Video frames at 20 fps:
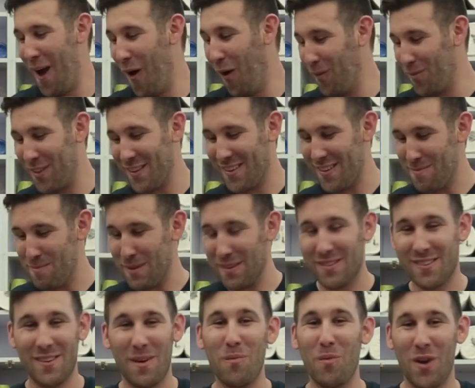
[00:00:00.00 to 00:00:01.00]
hope this has been
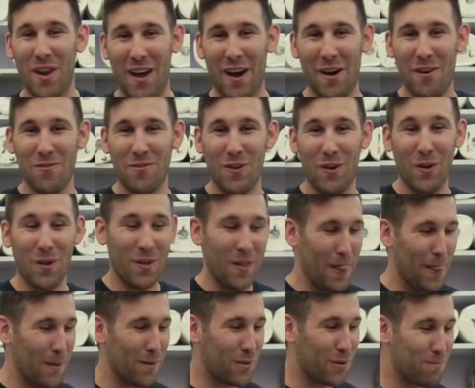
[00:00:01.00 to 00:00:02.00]
somewhat helpful.
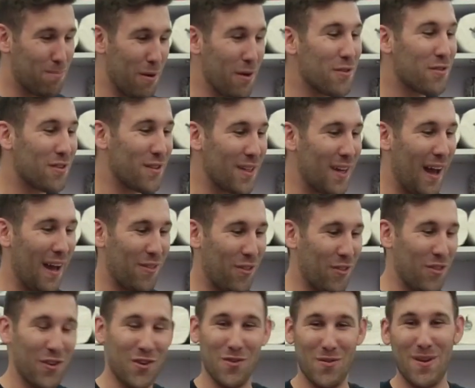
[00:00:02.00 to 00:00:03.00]
Personally, I
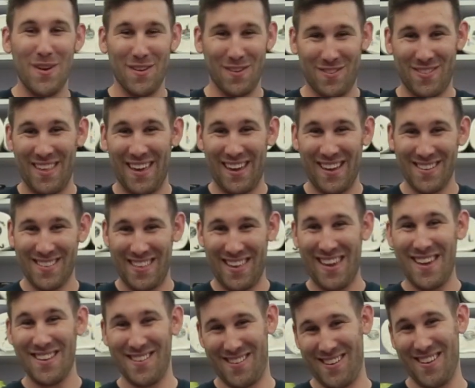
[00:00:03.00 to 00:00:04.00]
think the Doritos thing is the
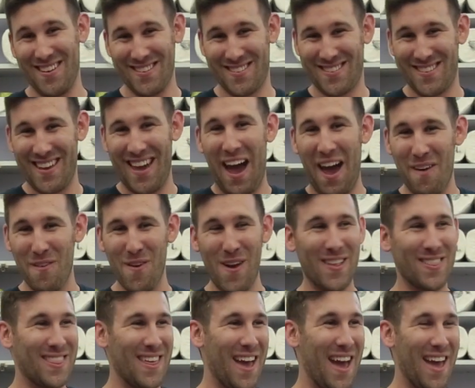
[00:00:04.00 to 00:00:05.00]
easiest. I
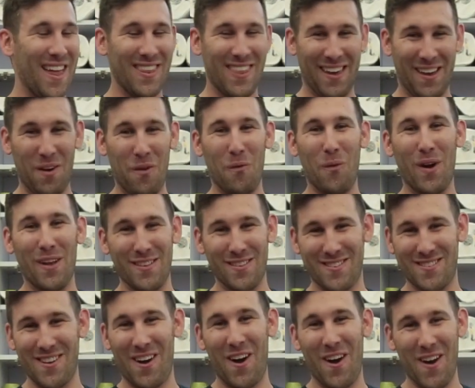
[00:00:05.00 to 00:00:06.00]
rank that like a 1
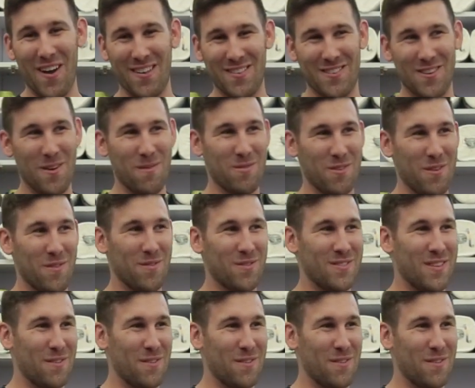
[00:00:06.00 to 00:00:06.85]
star in terms of